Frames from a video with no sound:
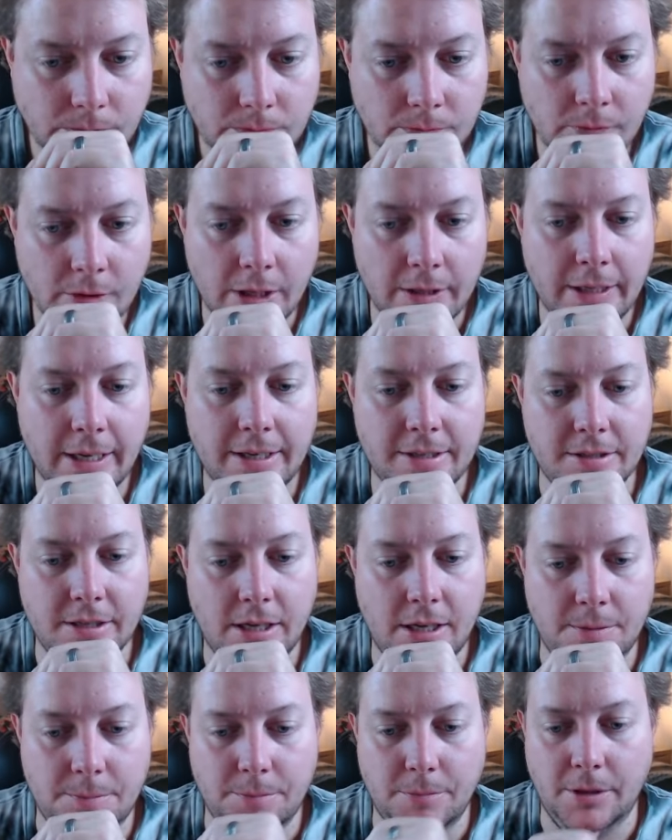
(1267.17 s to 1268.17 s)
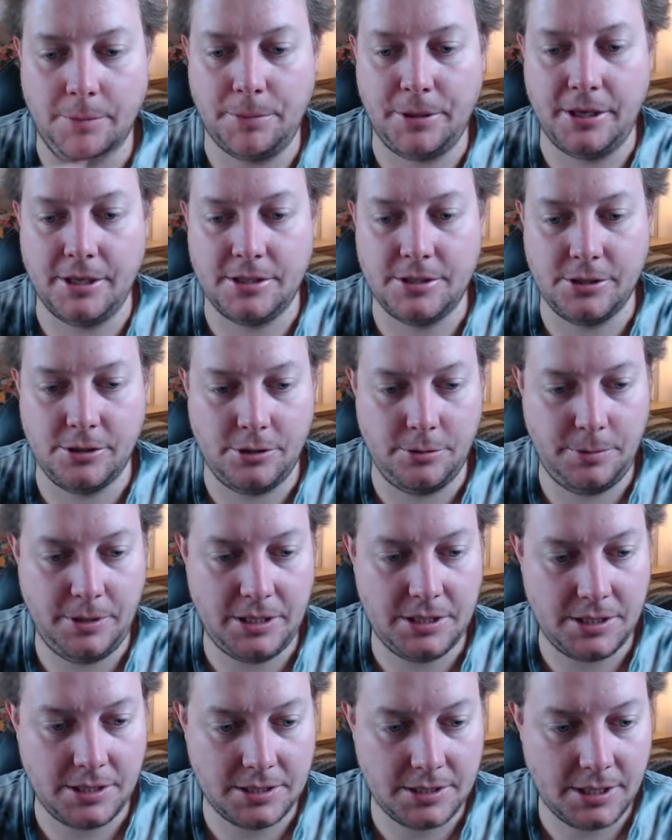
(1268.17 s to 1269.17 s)
And that appeared to
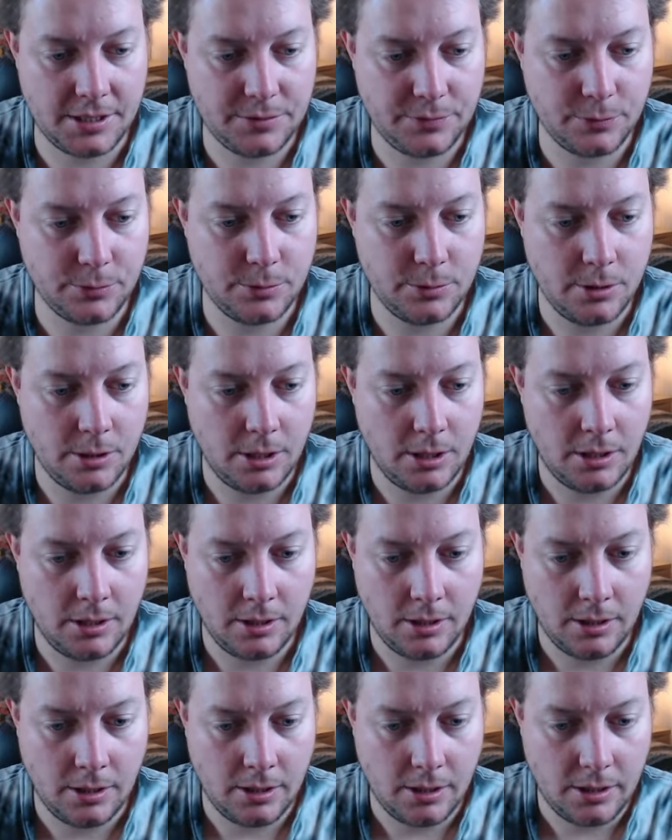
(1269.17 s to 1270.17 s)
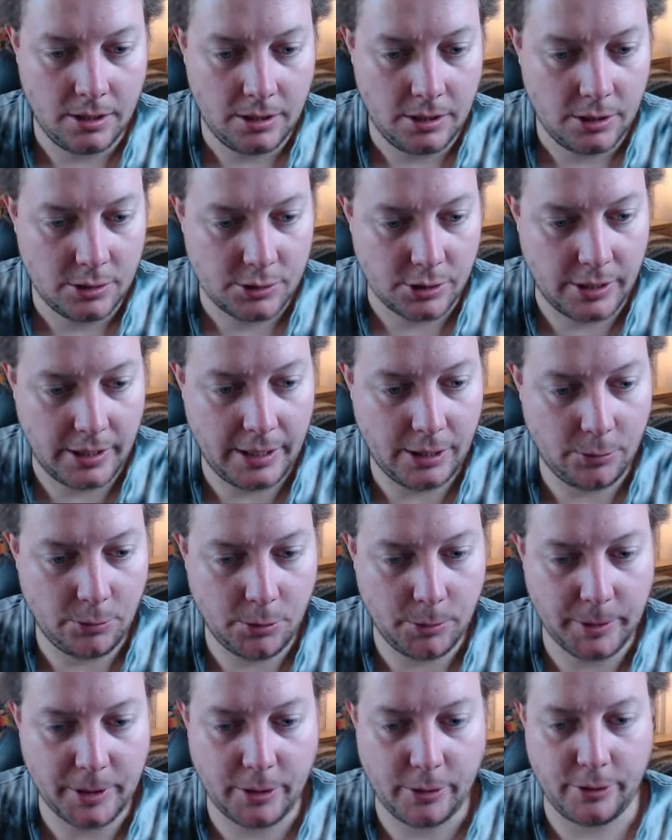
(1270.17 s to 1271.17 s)
be successful. So now
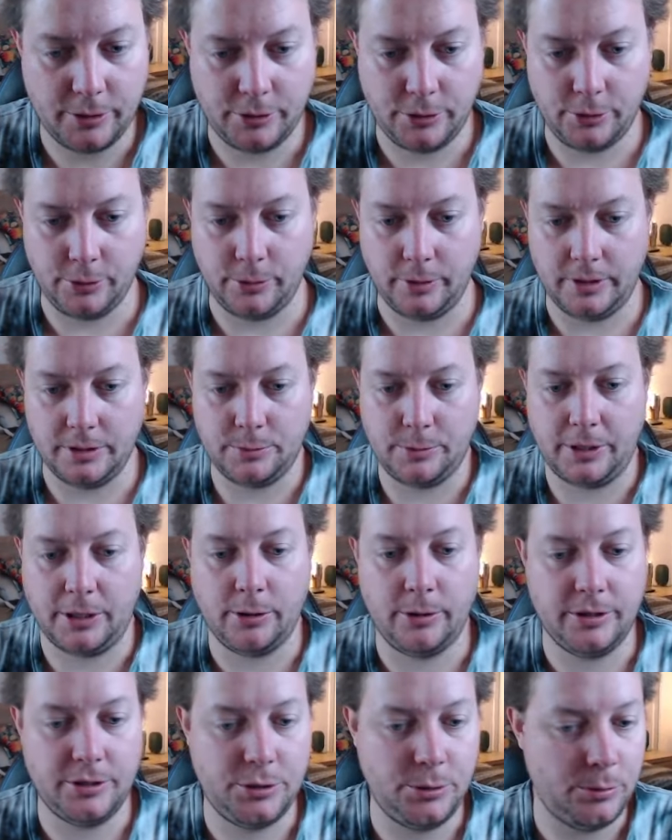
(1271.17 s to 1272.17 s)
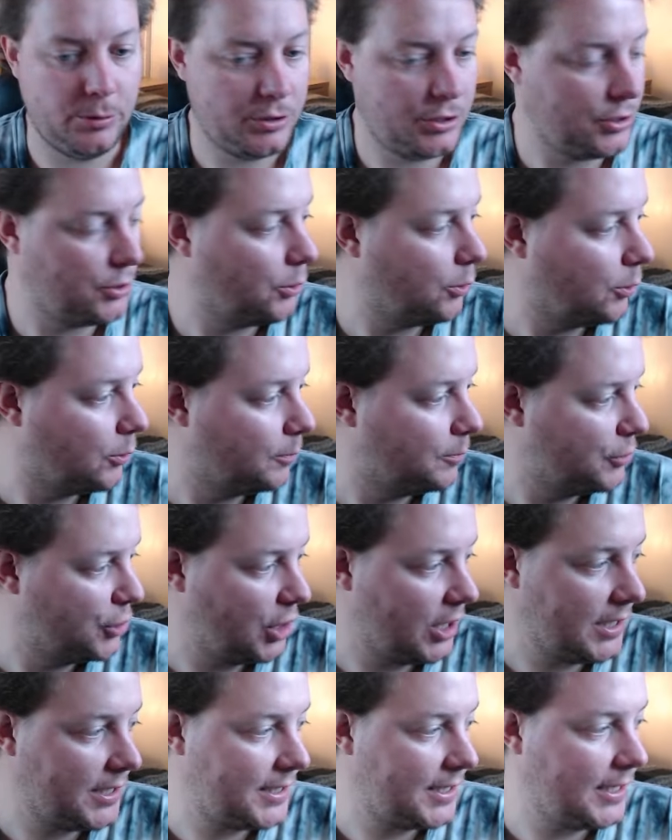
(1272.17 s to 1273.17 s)
what we're going to do is we're going to install
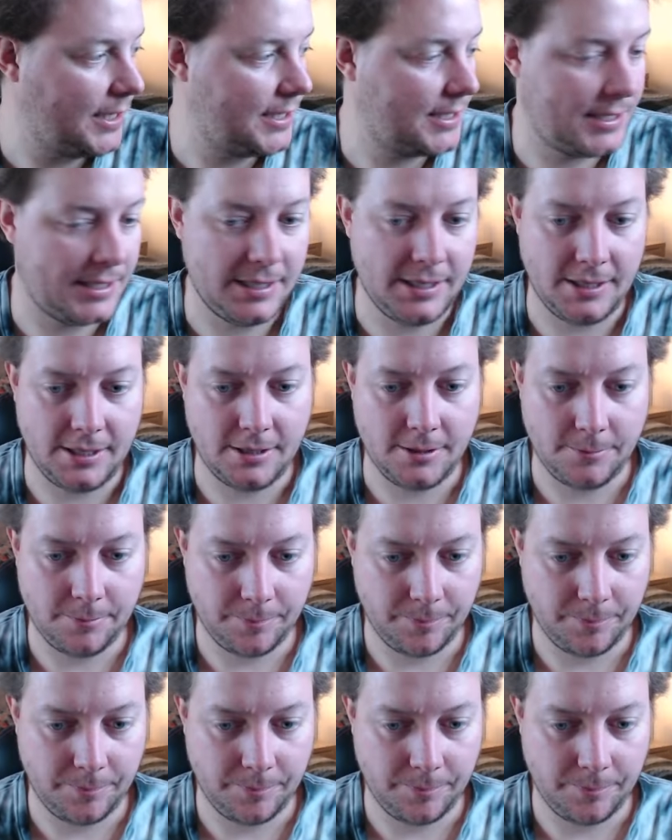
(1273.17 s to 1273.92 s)
GCC